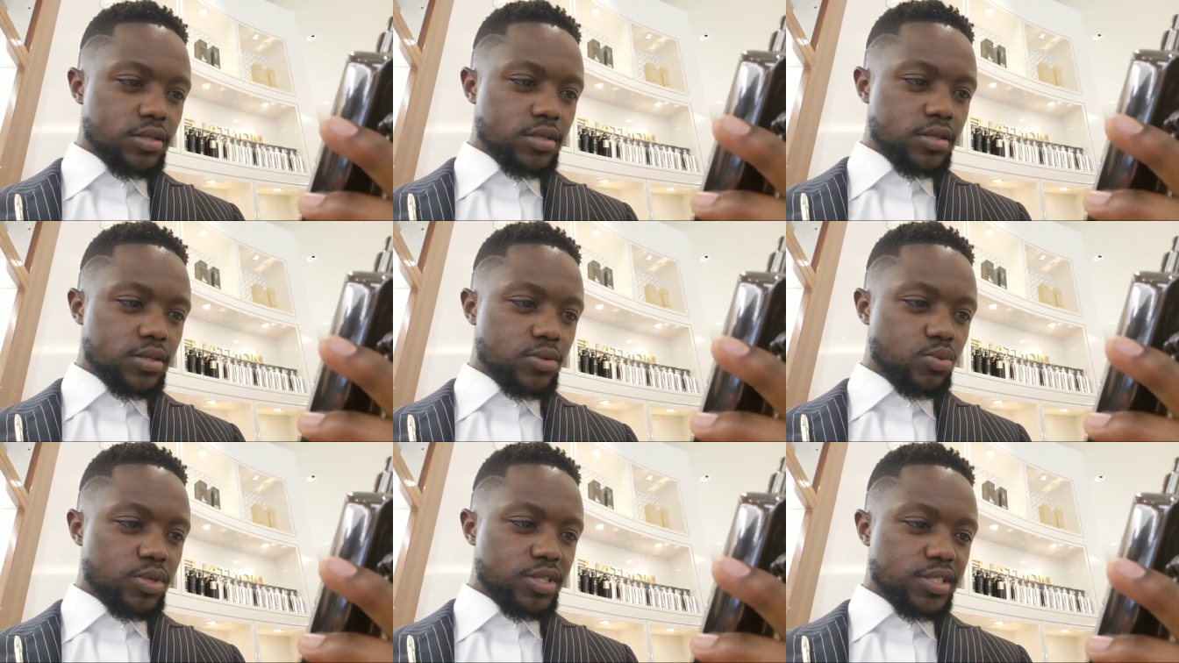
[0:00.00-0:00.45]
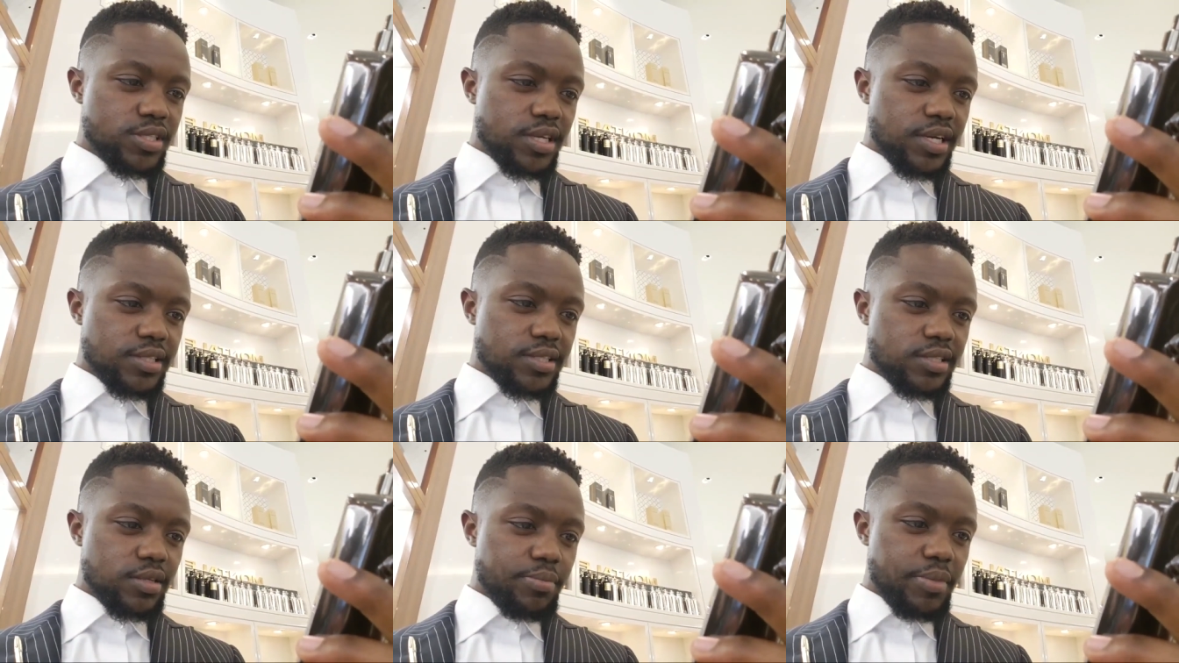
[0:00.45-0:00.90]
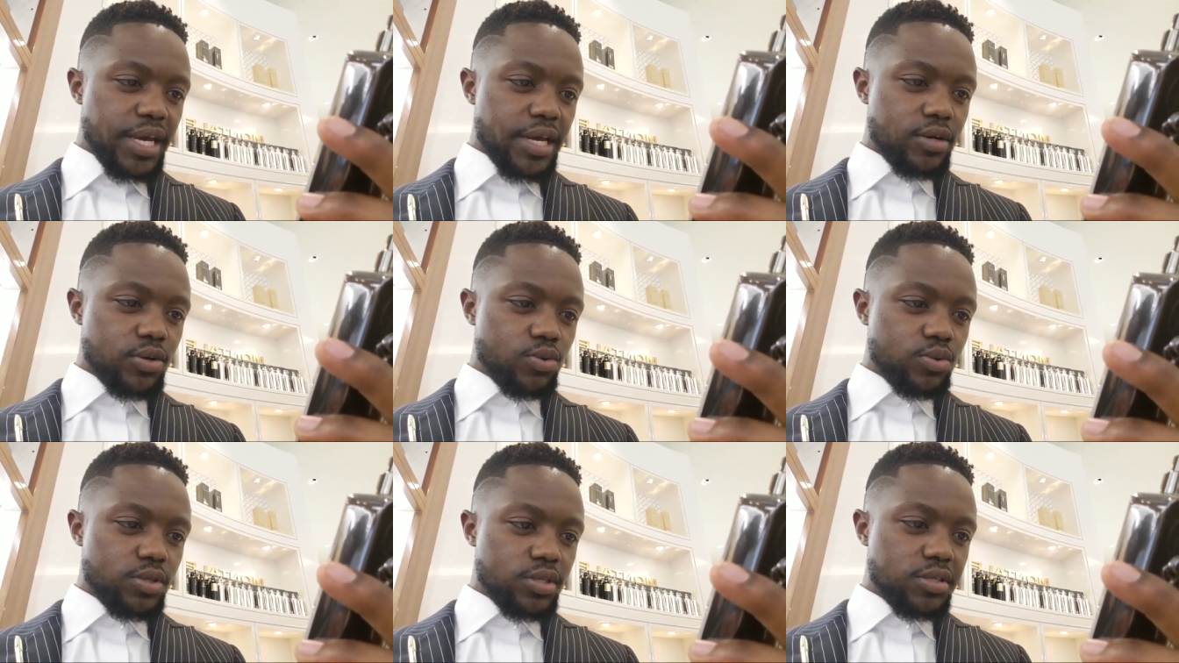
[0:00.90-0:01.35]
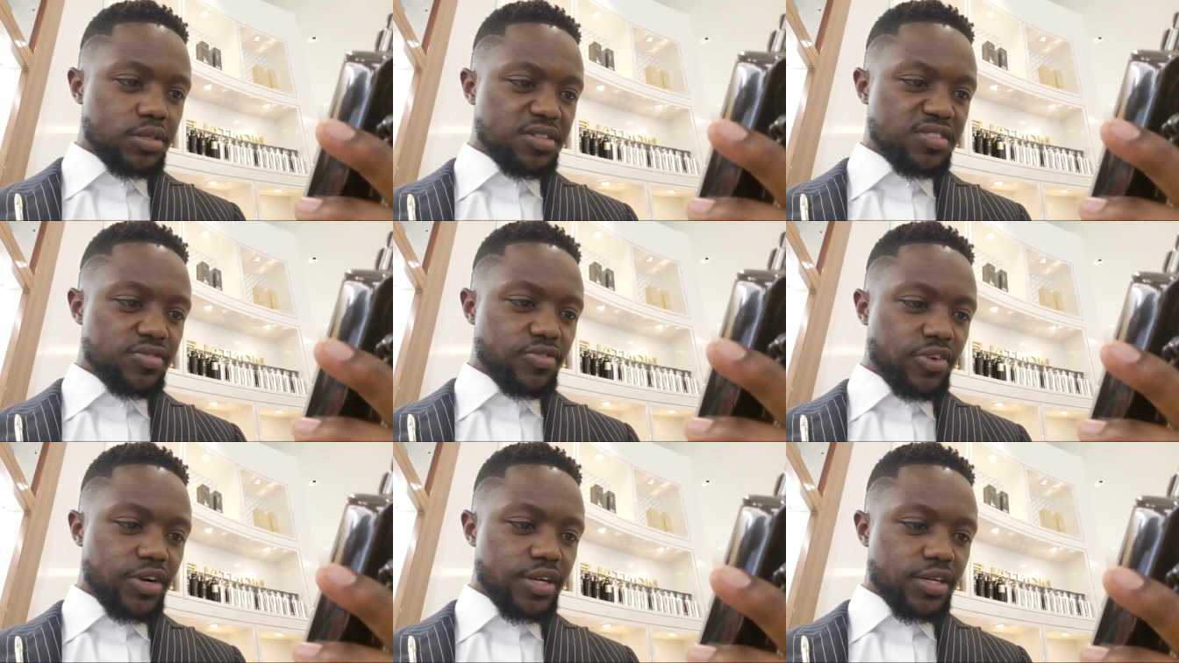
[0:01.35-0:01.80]
what is that? Tobacco leaves,
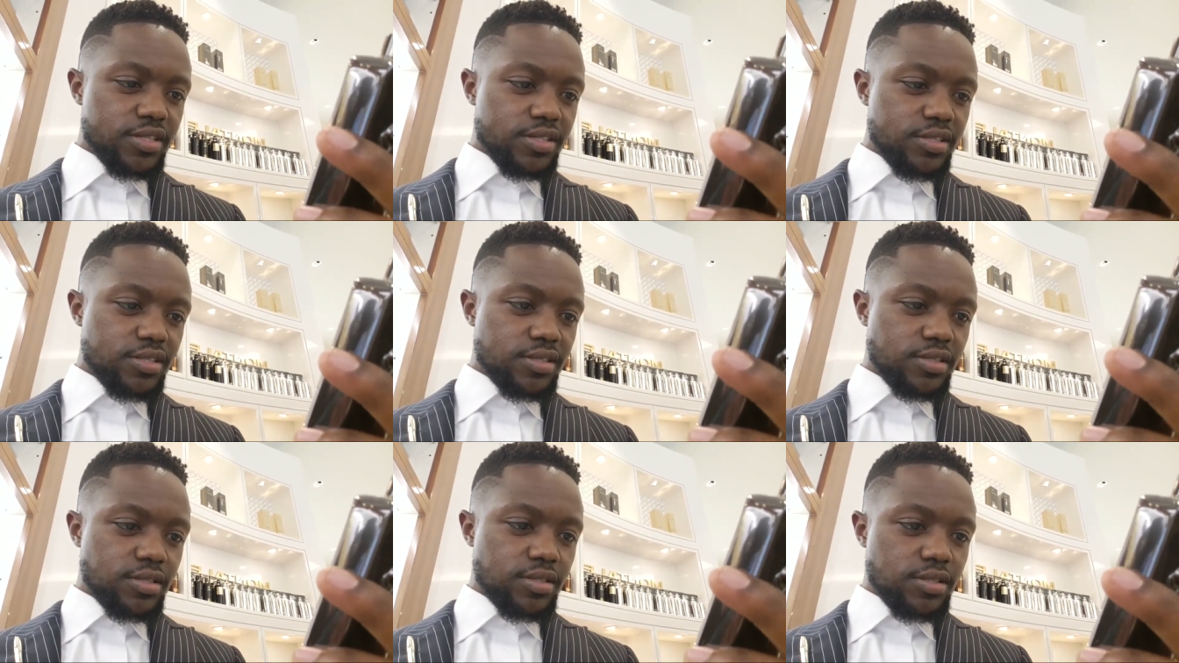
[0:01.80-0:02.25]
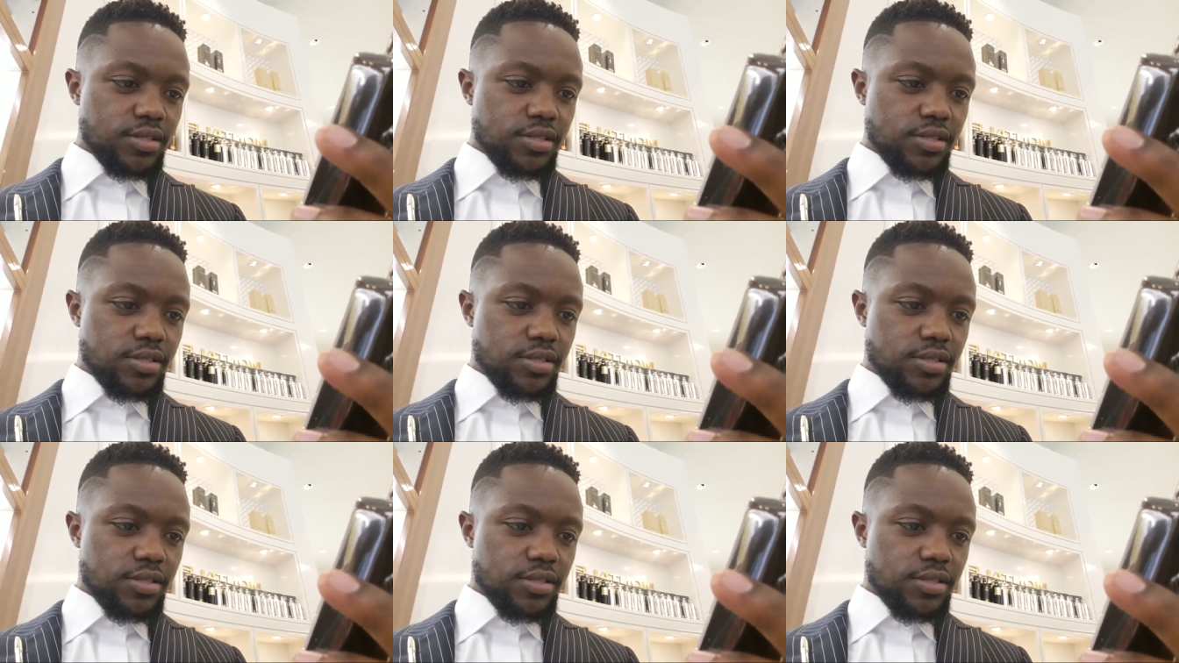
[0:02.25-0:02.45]
frankincense.